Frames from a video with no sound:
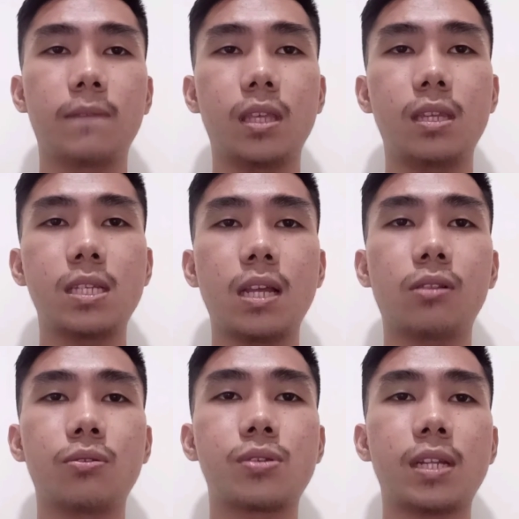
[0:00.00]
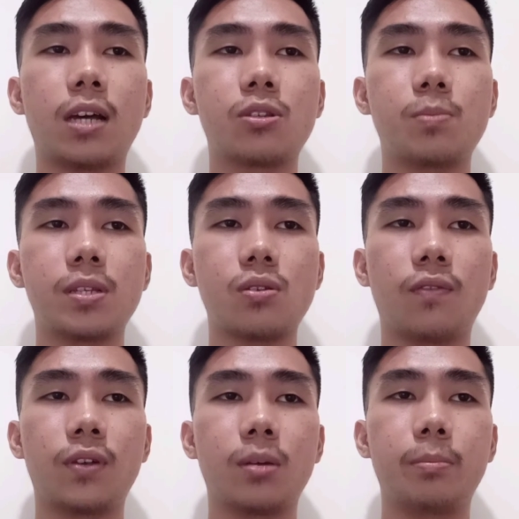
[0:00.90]
This includes announcements
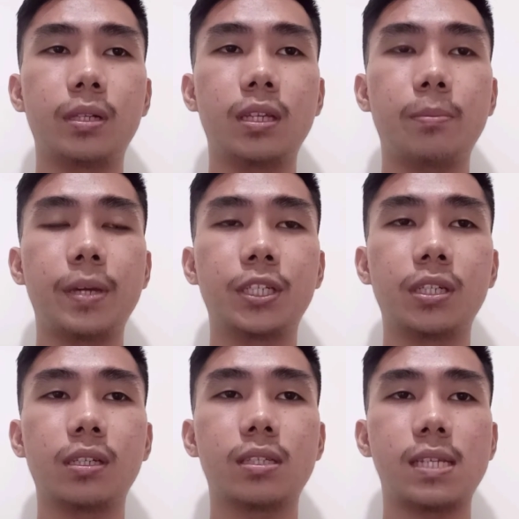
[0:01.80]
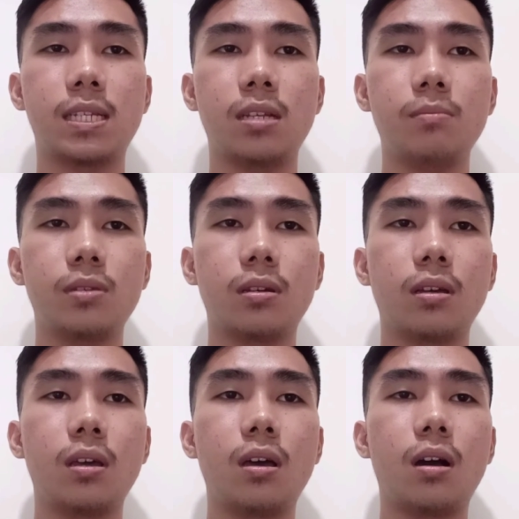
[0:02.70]
over a building paging system,
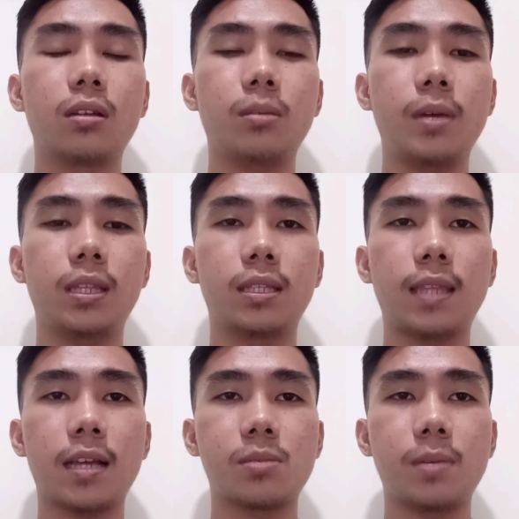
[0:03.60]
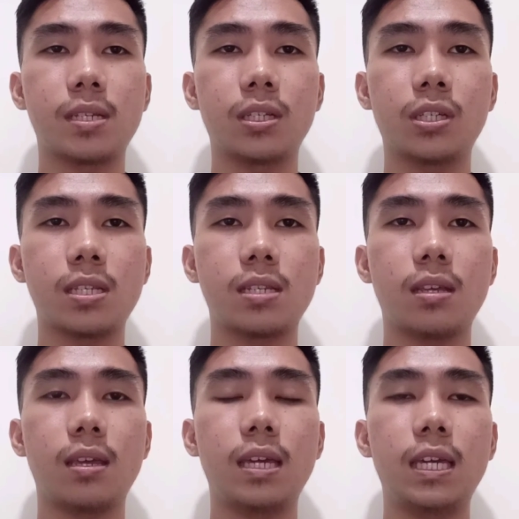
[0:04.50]
automated text messages,
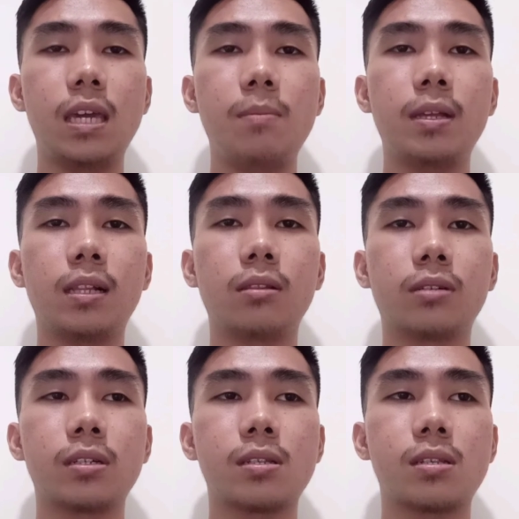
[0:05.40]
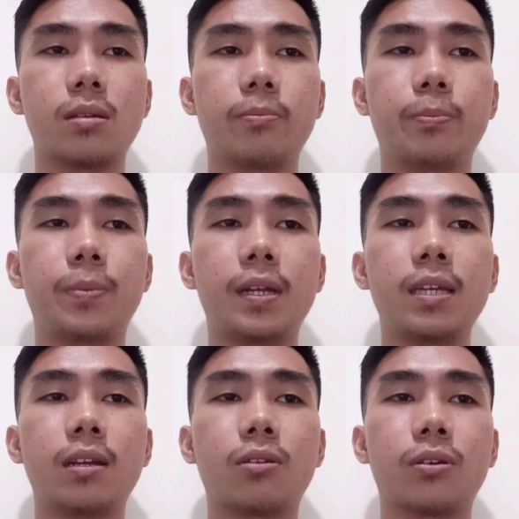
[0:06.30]
email alerts,
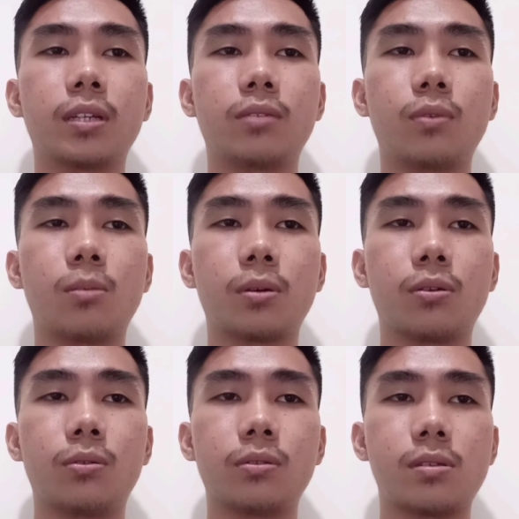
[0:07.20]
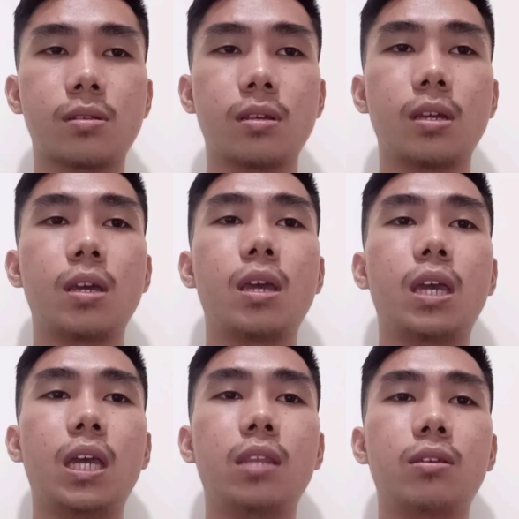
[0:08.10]
pre-recorded robocalls,
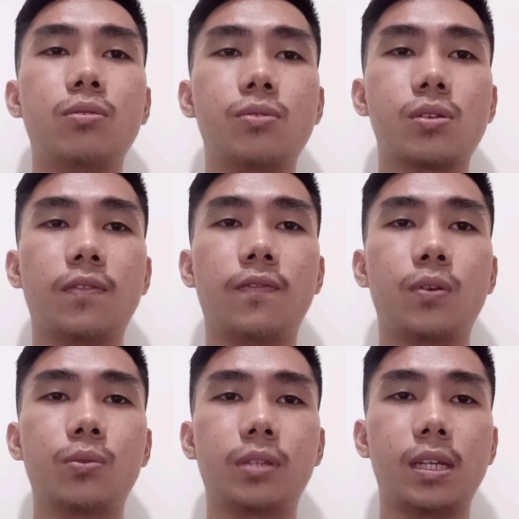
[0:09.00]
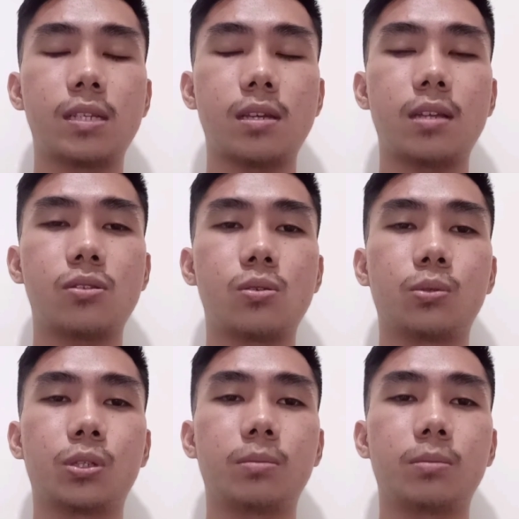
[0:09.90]
and the use of phone trees and social